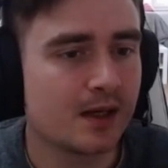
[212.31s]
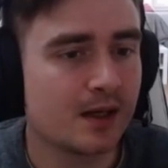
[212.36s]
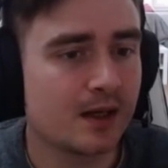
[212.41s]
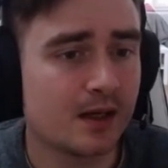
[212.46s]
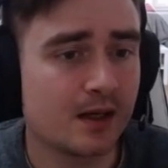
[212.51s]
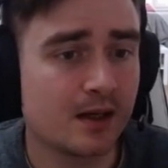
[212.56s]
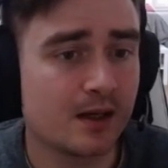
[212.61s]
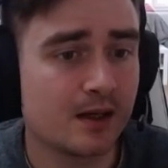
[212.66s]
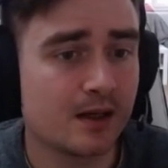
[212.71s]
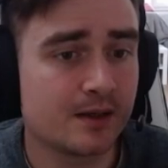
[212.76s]

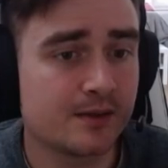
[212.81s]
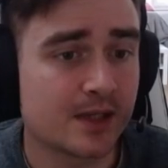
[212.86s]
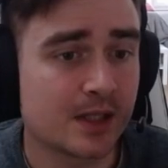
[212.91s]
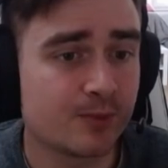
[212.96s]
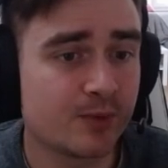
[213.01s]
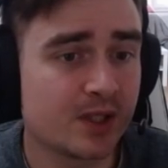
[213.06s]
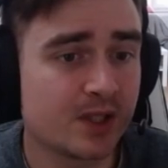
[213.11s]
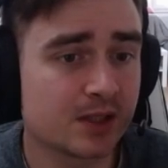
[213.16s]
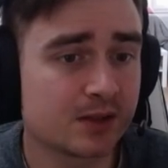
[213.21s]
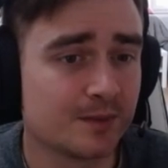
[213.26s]
And then
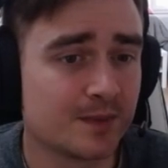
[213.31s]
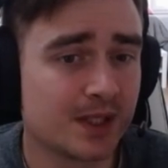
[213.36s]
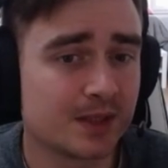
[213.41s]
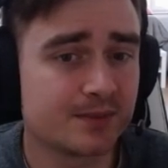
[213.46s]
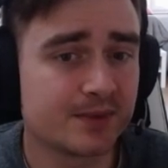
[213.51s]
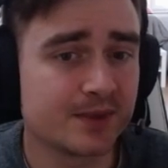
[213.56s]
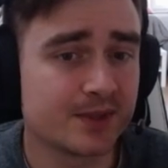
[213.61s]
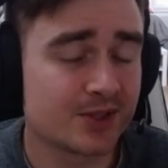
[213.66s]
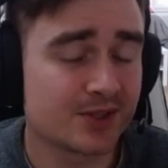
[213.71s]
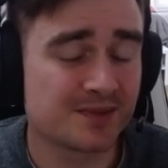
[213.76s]
we get Command
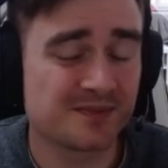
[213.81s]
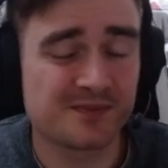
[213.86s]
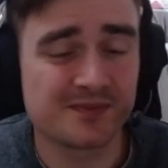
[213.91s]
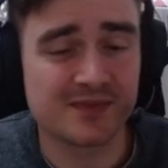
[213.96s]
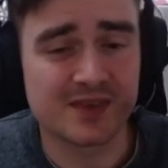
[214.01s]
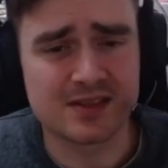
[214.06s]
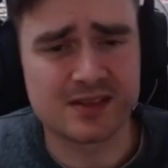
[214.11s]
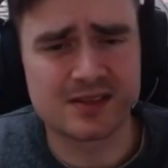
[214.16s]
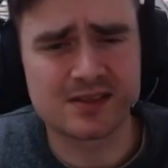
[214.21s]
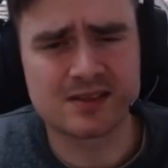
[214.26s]
Bridge.
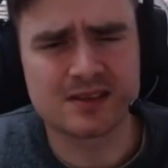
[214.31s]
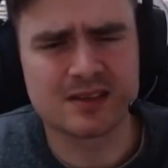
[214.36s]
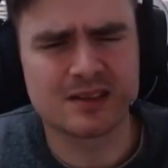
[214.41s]
This is